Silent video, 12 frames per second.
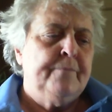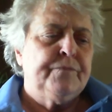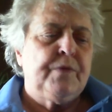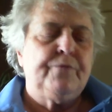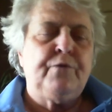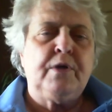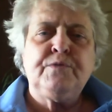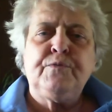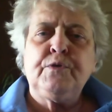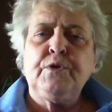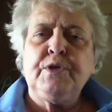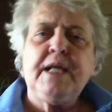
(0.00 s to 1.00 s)
Franz
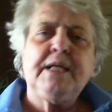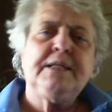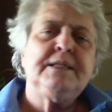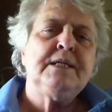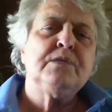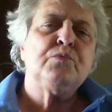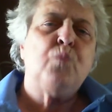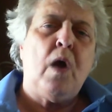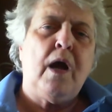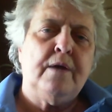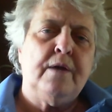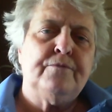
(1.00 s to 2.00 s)
Ferdinand and his
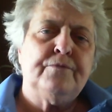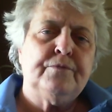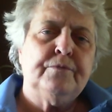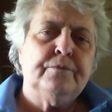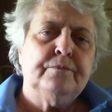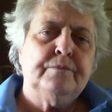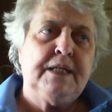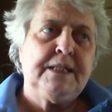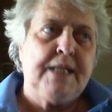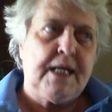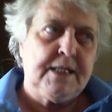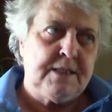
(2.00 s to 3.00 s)
wife, in
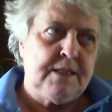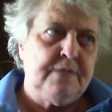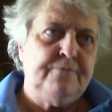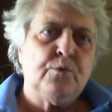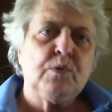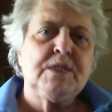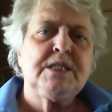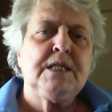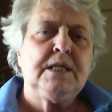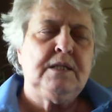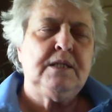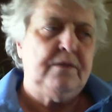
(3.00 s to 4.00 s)

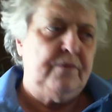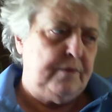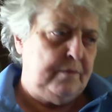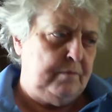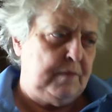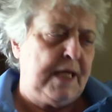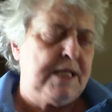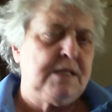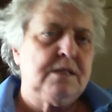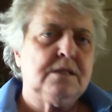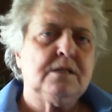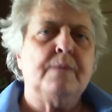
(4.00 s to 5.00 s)
1914, in the late
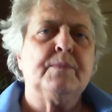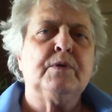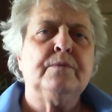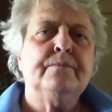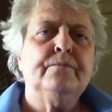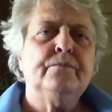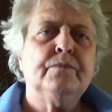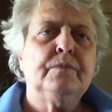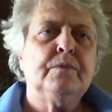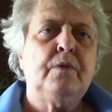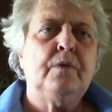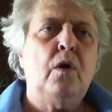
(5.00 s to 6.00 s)
summer,
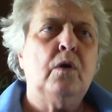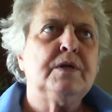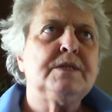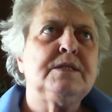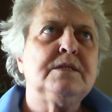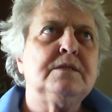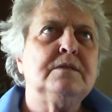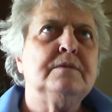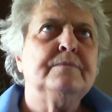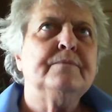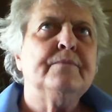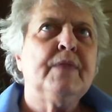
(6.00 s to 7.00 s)
August,
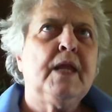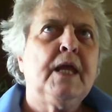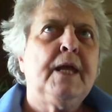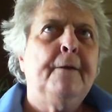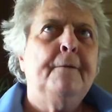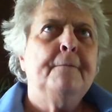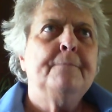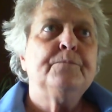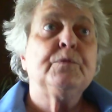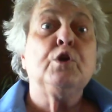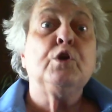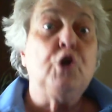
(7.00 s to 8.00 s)

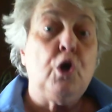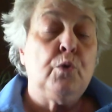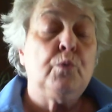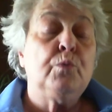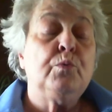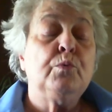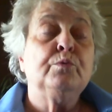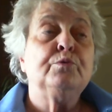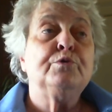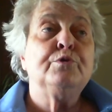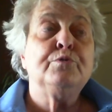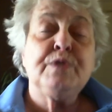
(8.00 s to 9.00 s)
go
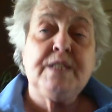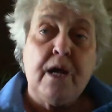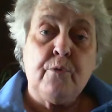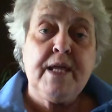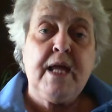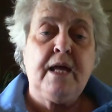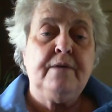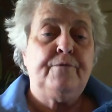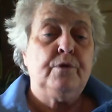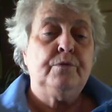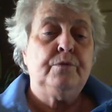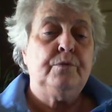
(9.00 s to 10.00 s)
to
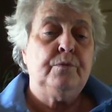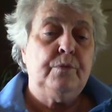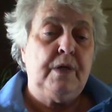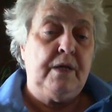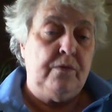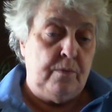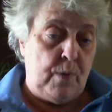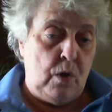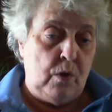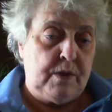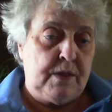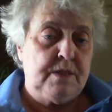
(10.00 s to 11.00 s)
Sarajevo in the
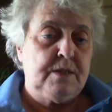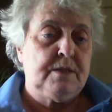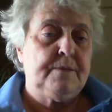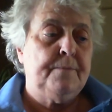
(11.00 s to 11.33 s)
Balkans.